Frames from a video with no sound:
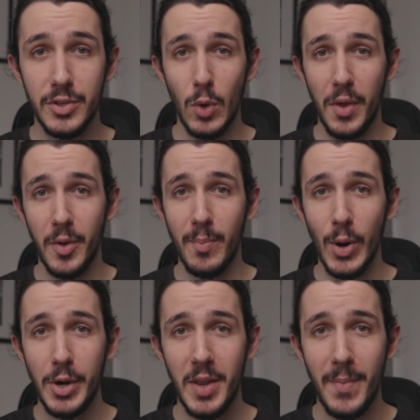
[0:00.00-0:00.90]
So with a
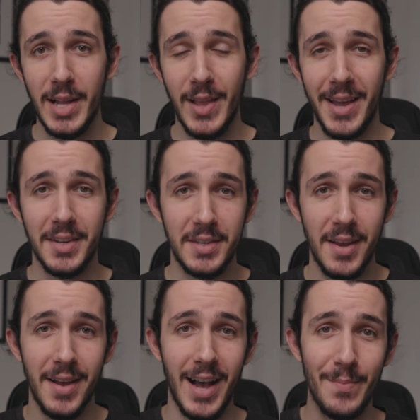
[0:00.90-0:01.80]
burn in my
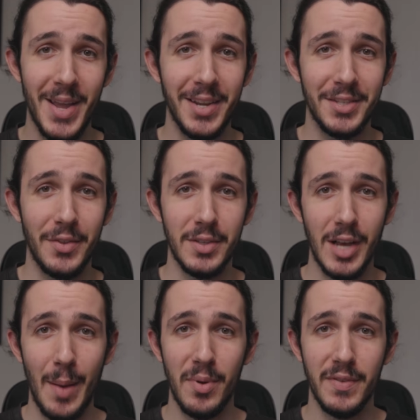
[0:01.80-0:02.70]
legs, I made it to the
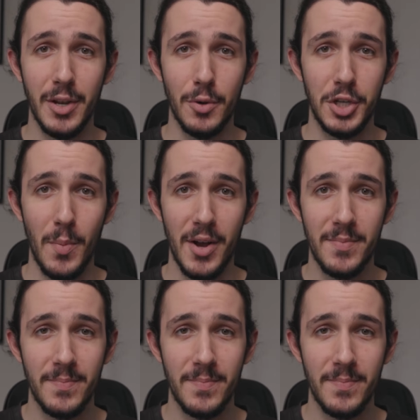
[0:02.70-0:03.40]
top of Enoshima,